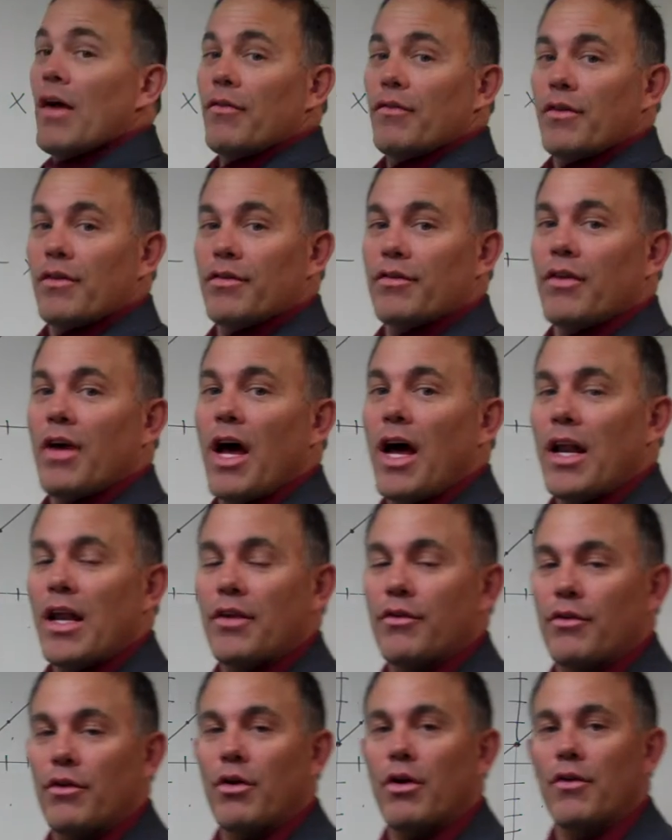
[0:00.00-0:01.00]
I have to decide
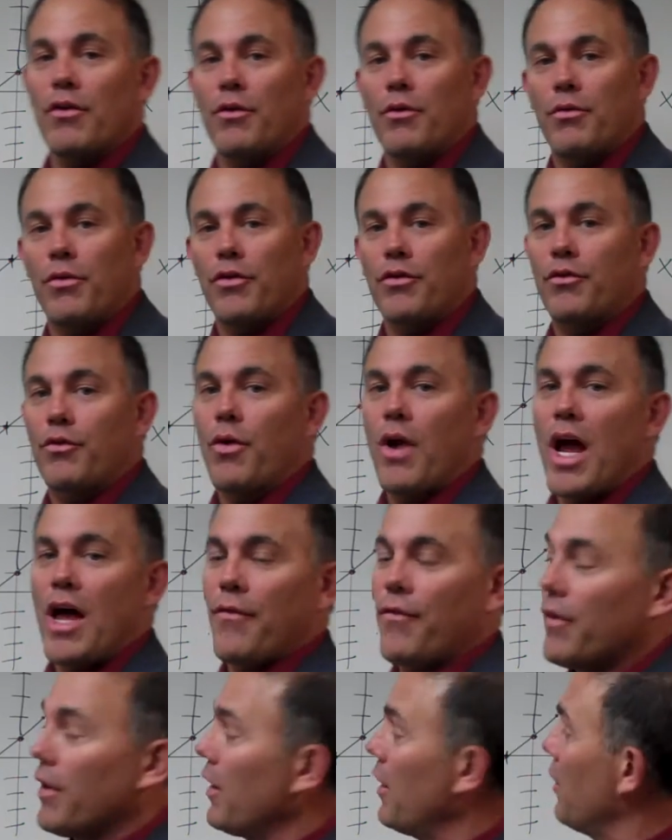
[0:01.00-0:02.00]
as long as this graphing